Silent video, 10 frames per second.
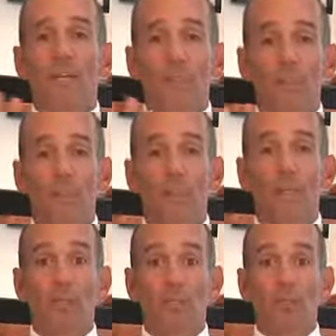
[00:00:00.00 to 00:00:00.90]
that's why the
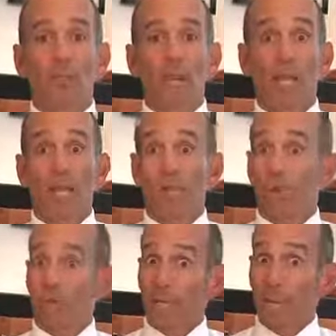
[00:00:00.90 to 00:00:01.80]
fermented soy is okay, and that's
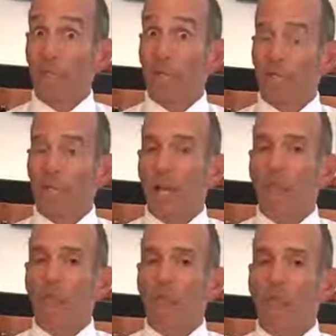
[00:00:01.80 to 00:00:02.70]
probably actually a
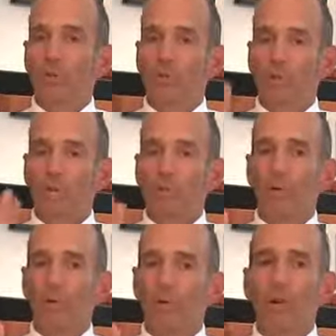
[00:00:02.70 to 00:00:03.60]
health food. So that
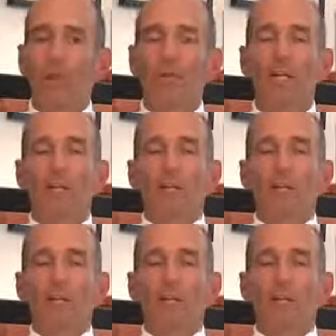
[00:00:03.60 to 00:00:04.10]
one's fine.